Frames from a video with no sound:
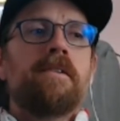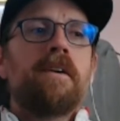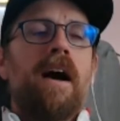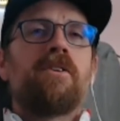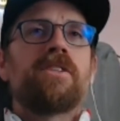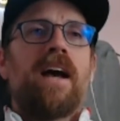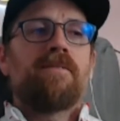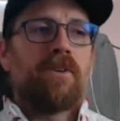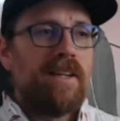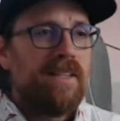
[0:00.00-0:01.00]
how's that
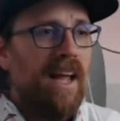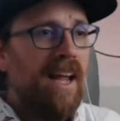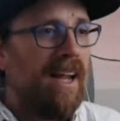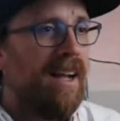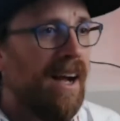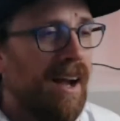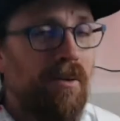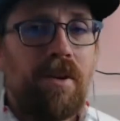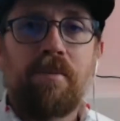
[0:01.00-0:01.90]
for a day? I would have